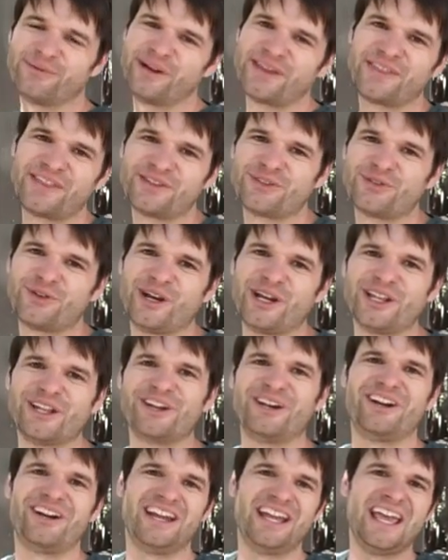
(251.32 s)
with a
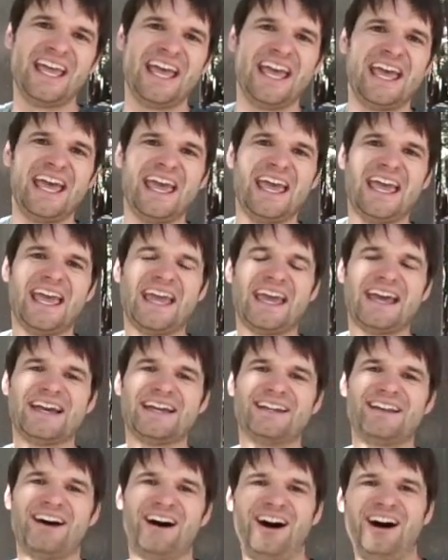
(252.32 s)
trailer.
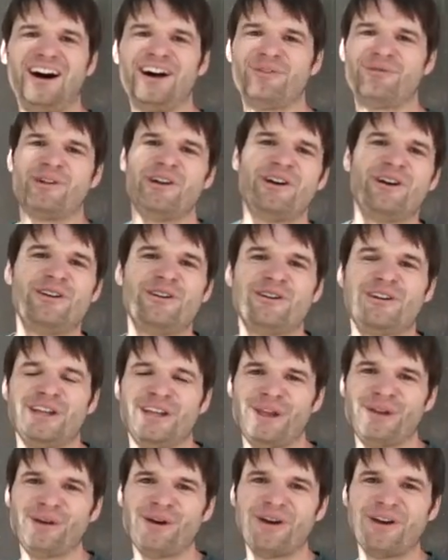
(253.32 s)
And on road,
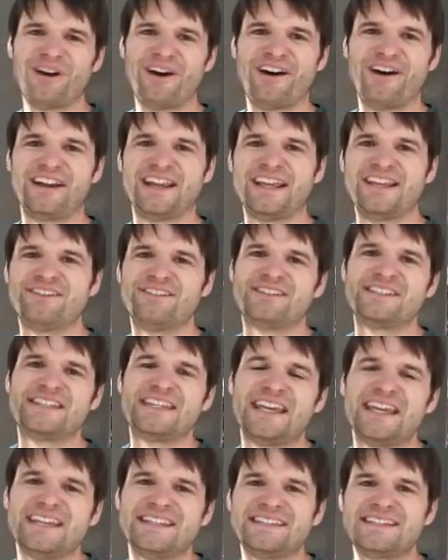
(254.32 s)
on
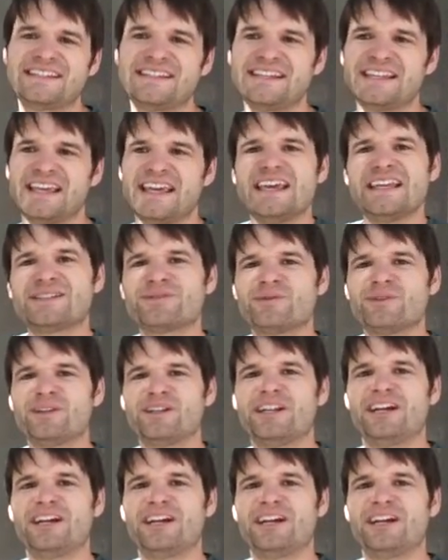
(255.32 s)
interstates, it's really